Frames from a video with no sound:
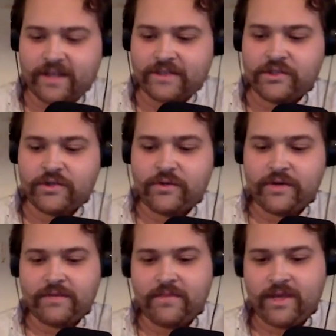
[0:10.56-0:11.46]

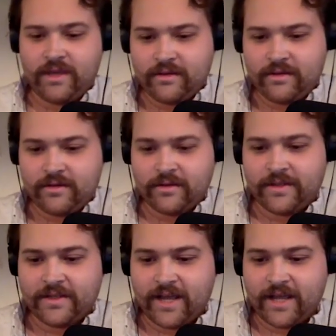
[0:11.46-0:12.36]
Joining me on
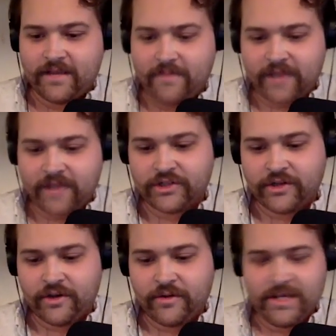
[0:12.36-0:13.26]
the Ty and Matt
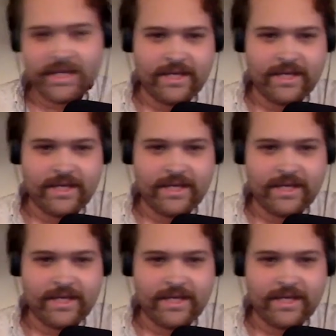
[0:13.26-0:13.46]
show